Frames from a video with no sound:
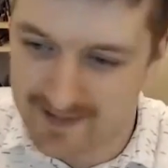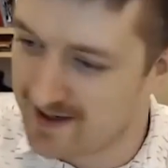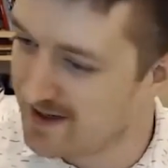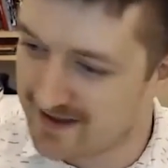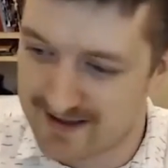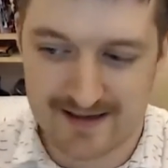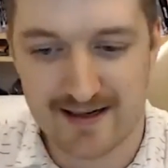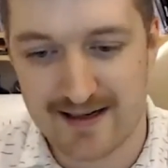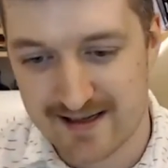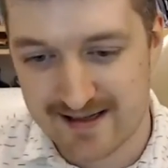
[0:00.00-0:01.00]

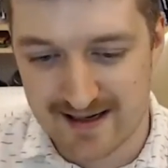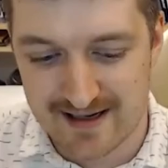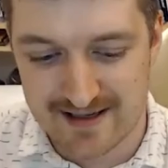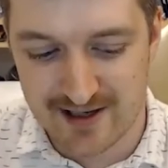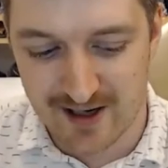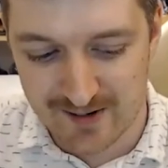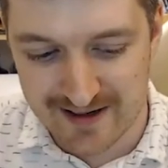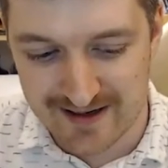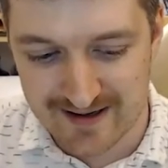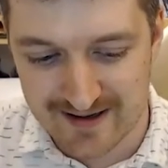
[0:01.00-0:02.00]
It's
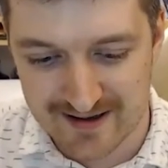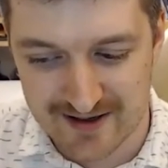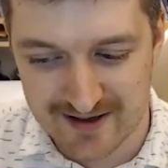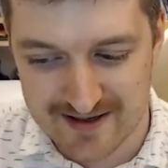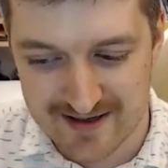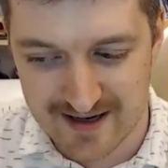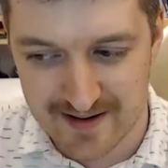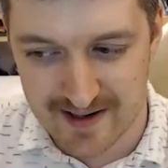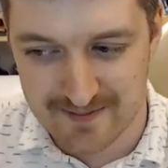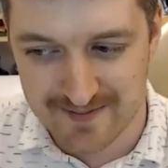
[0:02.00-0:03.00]
going.
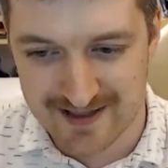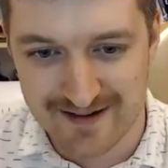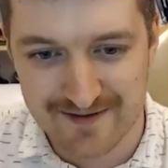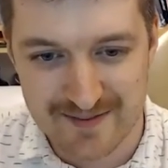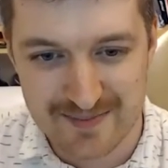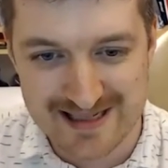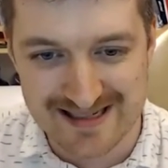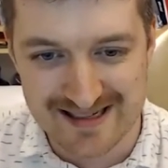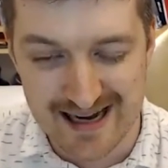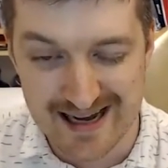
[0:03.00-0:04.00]
I'm definitely
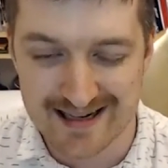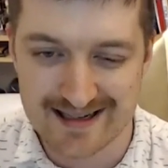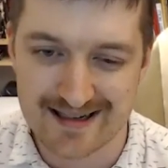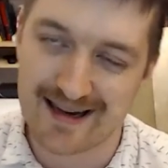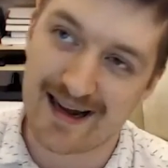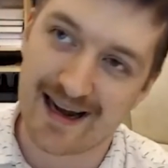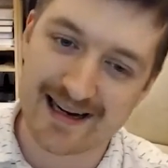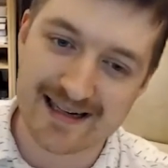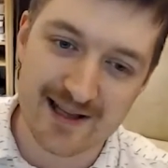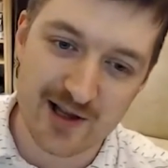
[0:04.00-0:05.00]
busy, and I
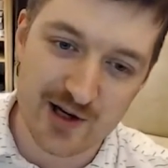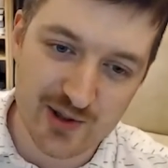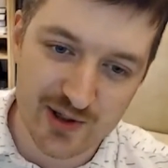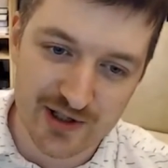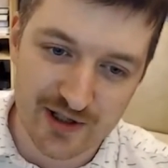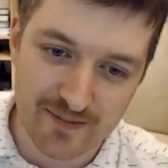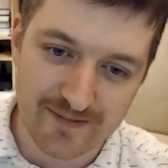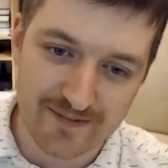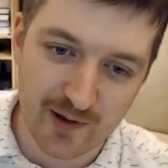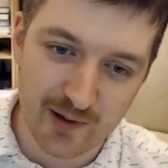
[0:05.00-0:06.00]
guess in the short term,
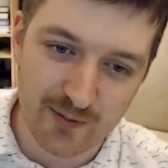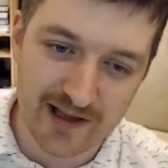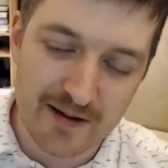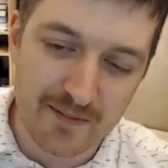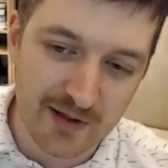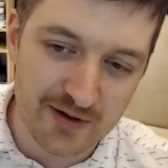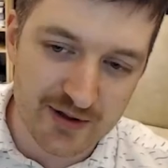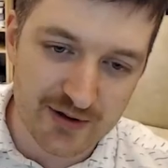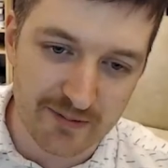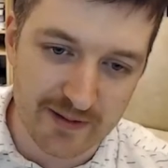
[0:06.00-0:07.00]
well, within a month or
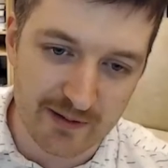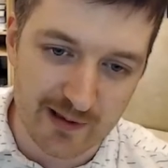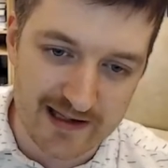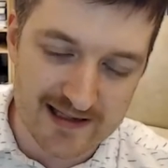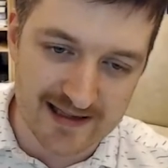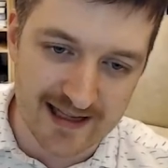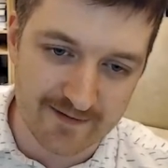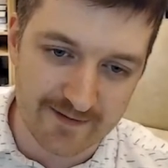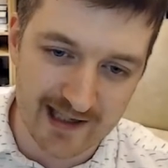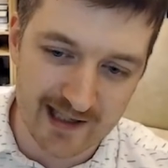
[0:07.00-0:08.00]
two, I'll be releasing
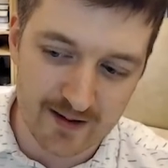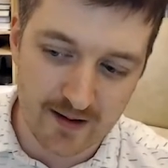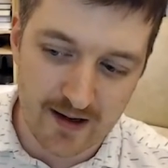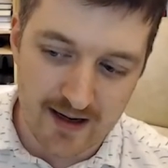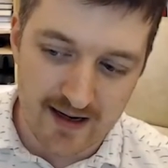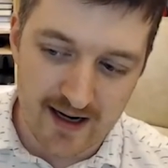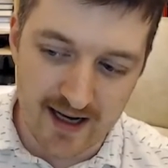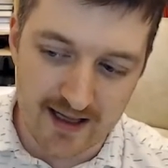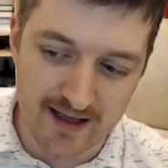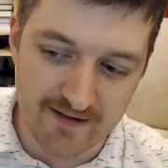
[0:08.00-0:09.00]
that video,
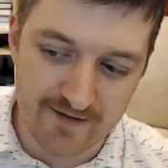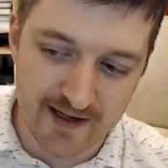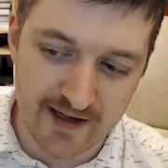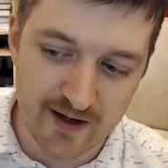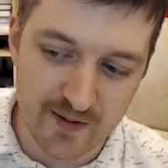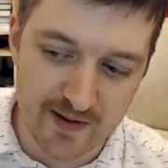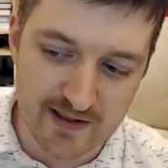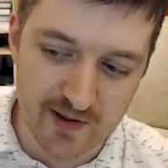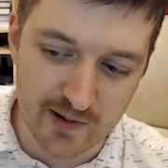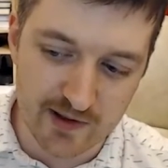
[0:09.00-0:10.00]
and that video is
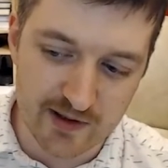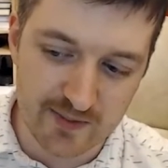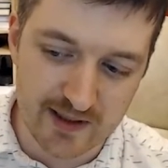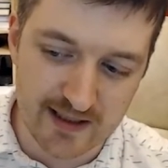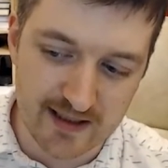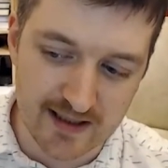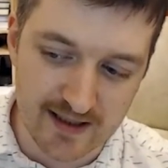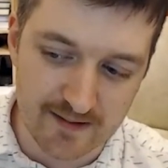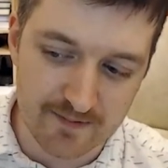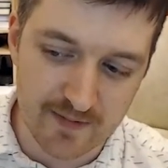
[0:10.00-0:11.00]
going to be
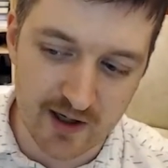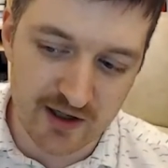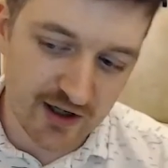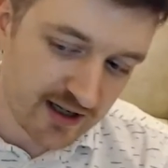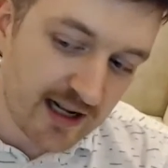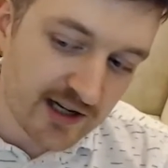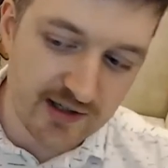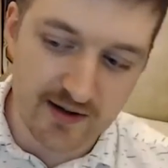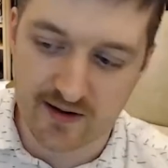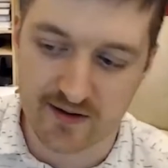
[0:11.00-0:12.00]
a good
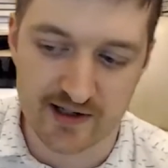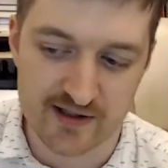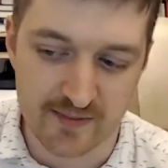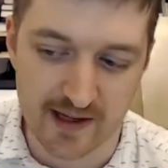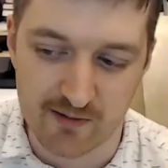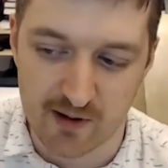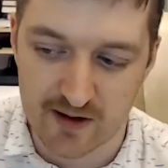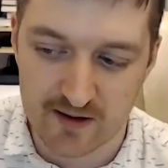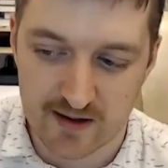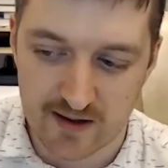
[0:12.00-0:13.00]
intro into my work,